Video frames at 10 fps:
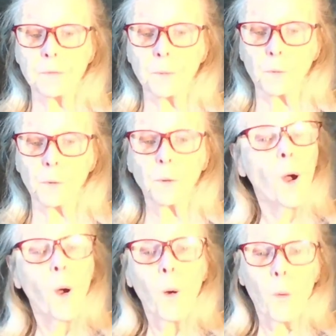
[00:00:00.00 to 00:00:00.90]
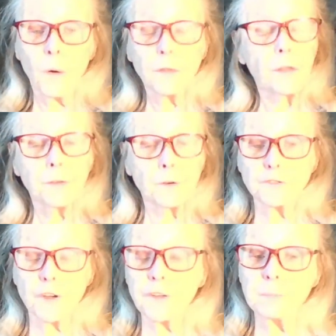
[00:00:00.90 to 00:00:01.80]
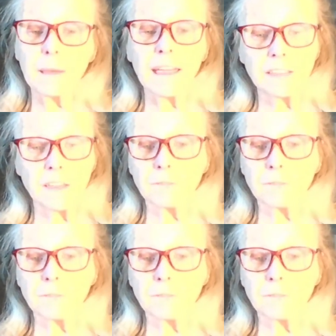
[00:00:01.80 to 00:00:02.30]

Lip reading: disorder or that they're just being